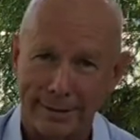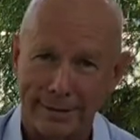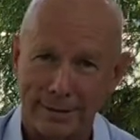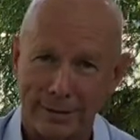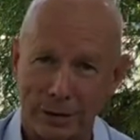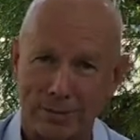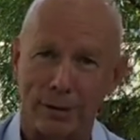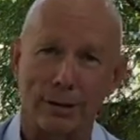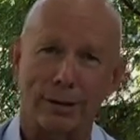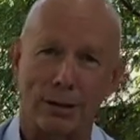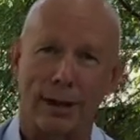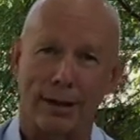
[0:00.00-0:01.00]
Simple
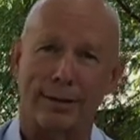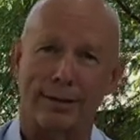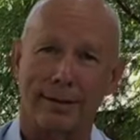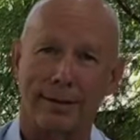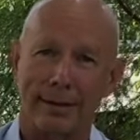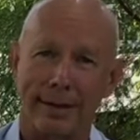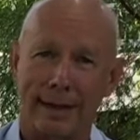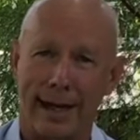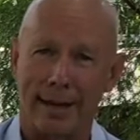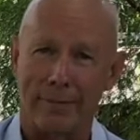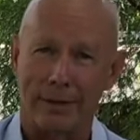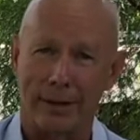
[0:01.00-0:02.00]
as that.
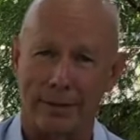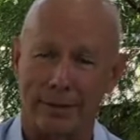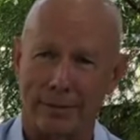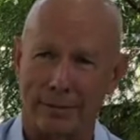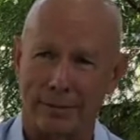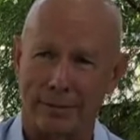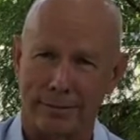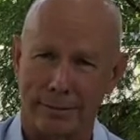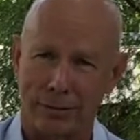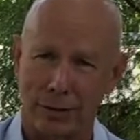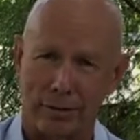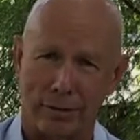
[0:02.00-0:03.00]
There are
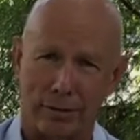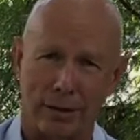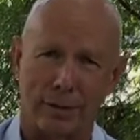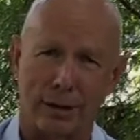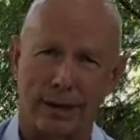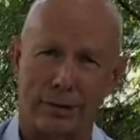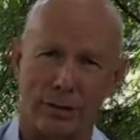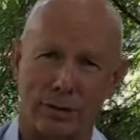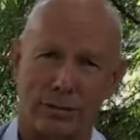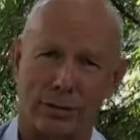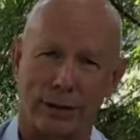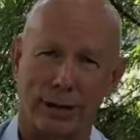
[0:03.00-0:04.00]
serious limitations
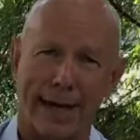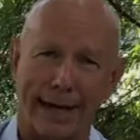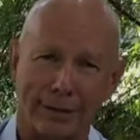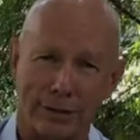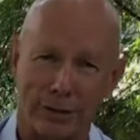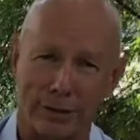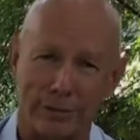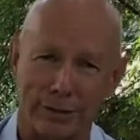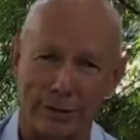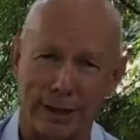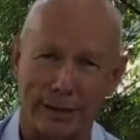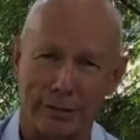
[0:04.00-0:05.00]
of what you can achieve as
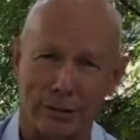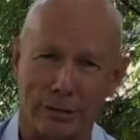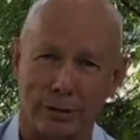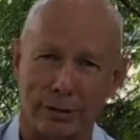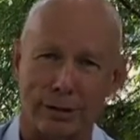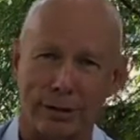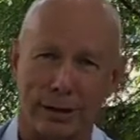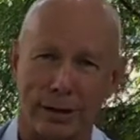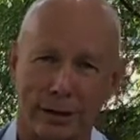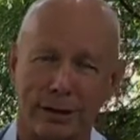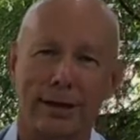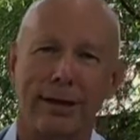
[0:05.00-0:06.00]
a councillor these
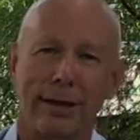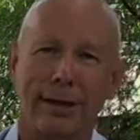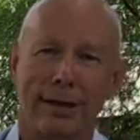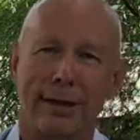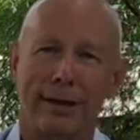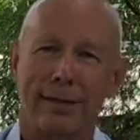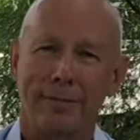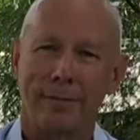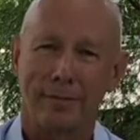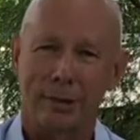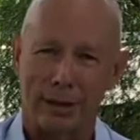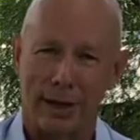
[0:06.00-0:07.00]
days,
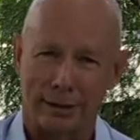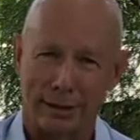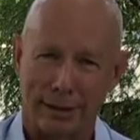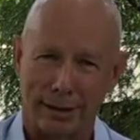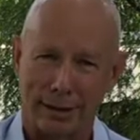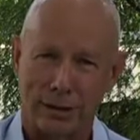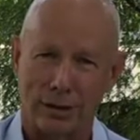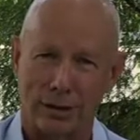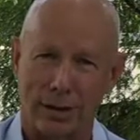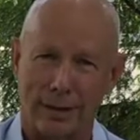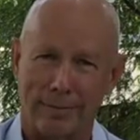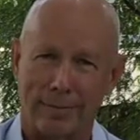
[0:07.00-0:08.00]
but nonetheless
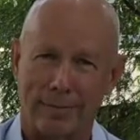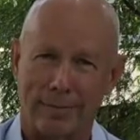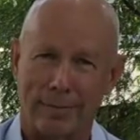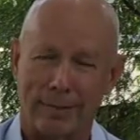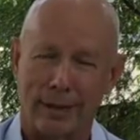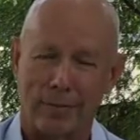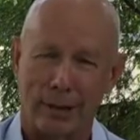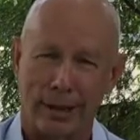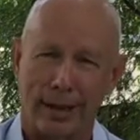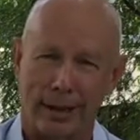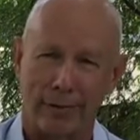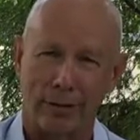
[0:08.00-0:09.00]
we
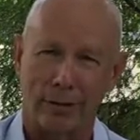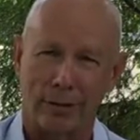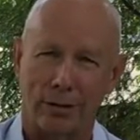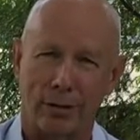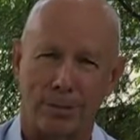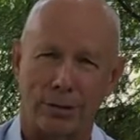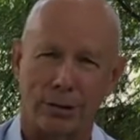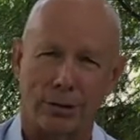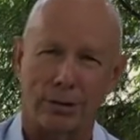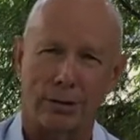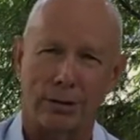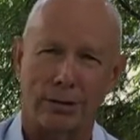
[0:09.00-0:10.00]
have got an
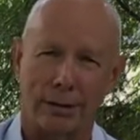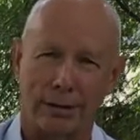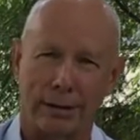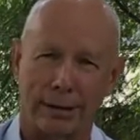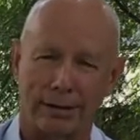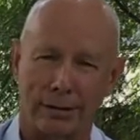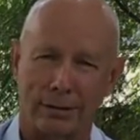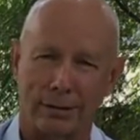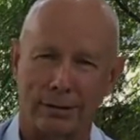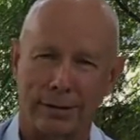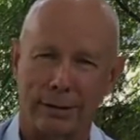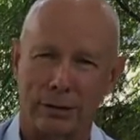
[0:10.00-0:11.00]
opportunity, I think,
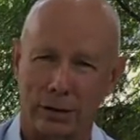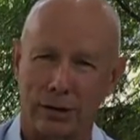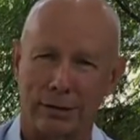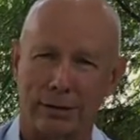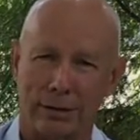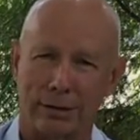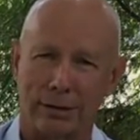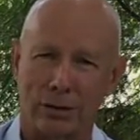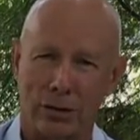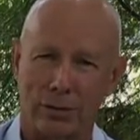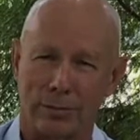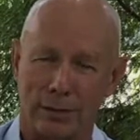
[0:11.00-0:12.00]
to excel in
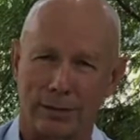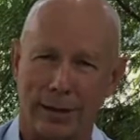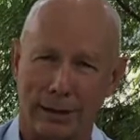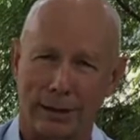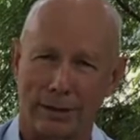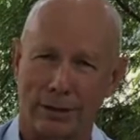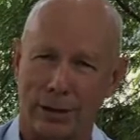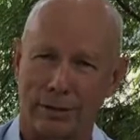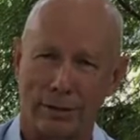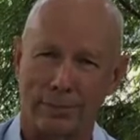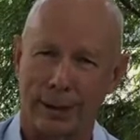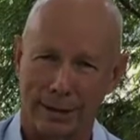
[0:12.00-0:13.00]
terms of getting this
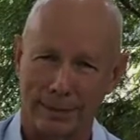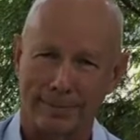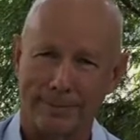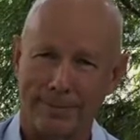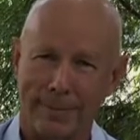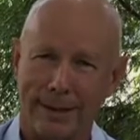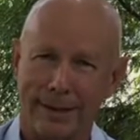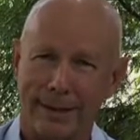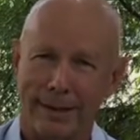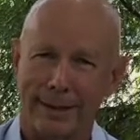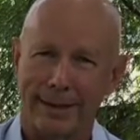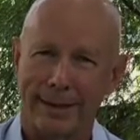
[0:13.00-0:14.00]
area better
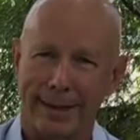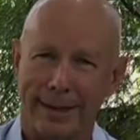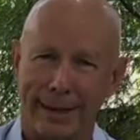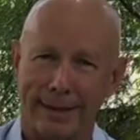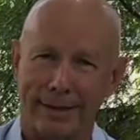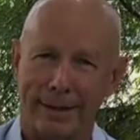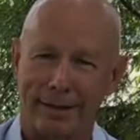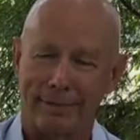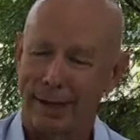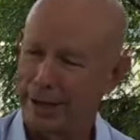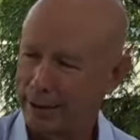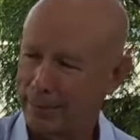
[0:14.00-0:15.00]
and
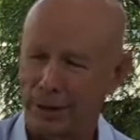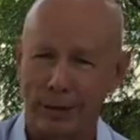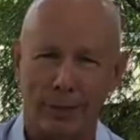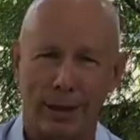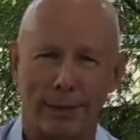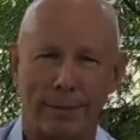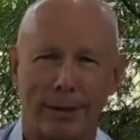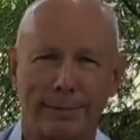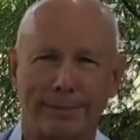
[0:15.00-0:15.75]
making people happier.